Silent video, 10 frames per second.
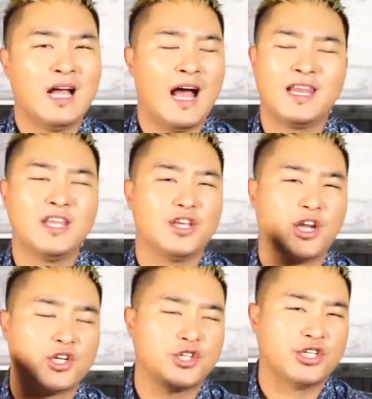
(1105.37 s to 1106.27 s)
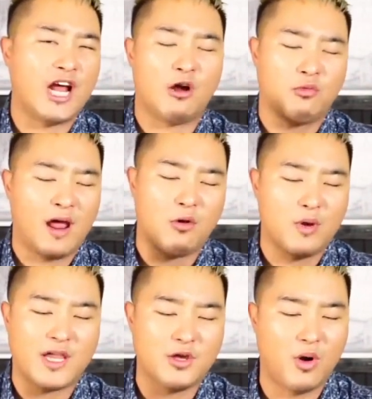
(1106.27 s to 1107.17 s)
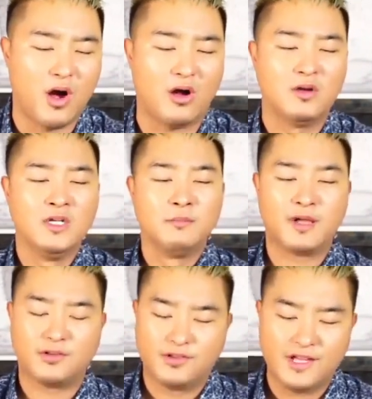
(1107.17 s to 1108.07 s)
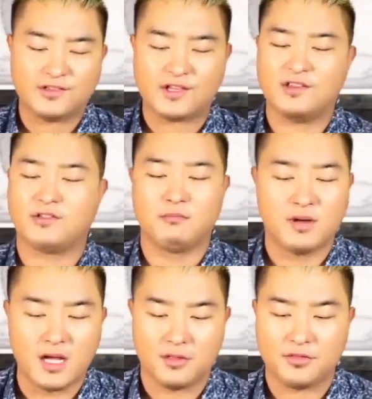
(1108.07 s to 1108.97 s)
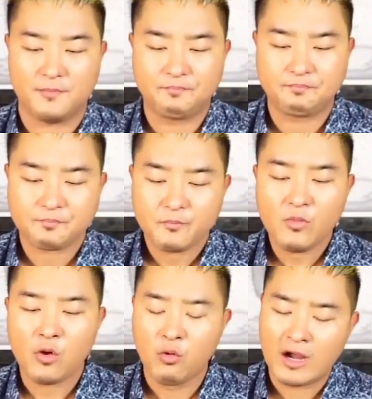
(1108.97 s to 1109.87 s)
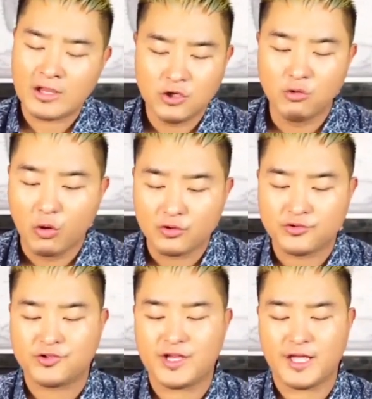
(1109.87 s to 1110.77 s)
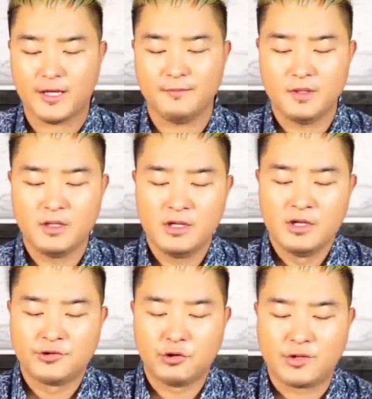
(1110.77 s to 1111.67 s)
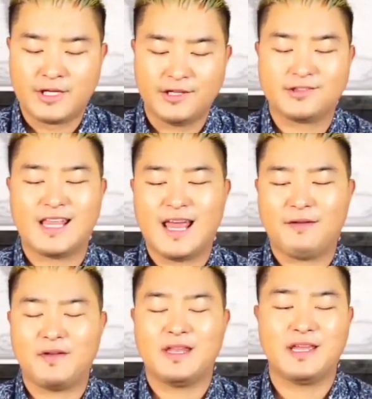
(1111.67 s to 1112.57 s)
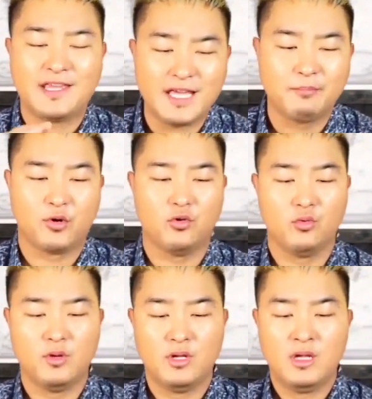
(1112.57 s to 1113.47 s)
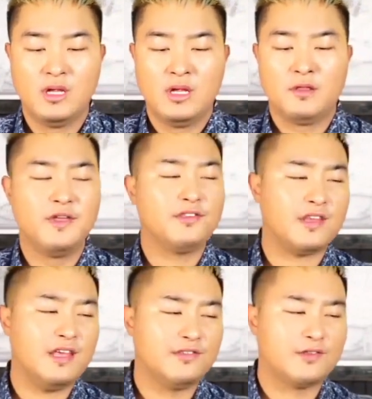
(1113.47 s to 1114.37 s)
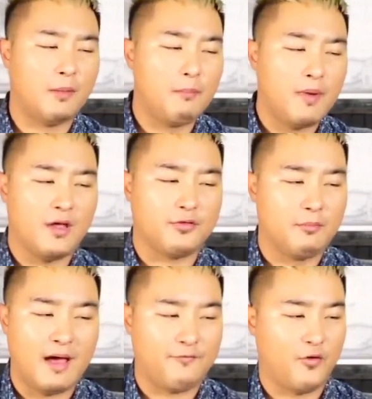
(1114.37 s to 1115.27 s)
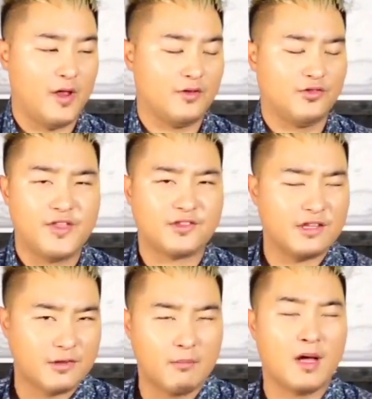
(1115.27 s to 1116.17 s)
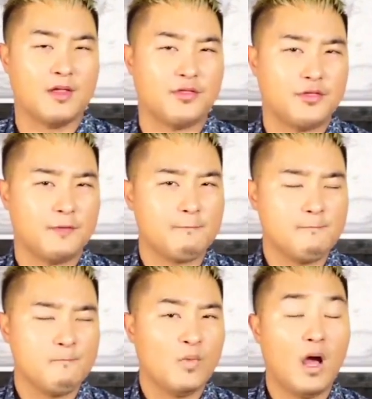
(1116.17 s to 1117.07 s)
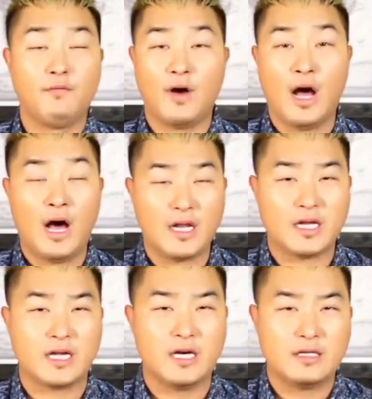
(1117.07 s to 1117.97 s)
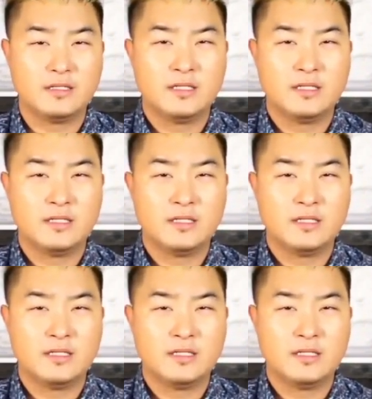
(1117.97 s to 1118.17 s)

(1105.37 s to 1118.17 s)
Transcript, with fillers: I need you to shout right where you are, because this is the month where you will see. So Kislev in the Hebrew, this is the month, my friends. This is the month of Hanukkah.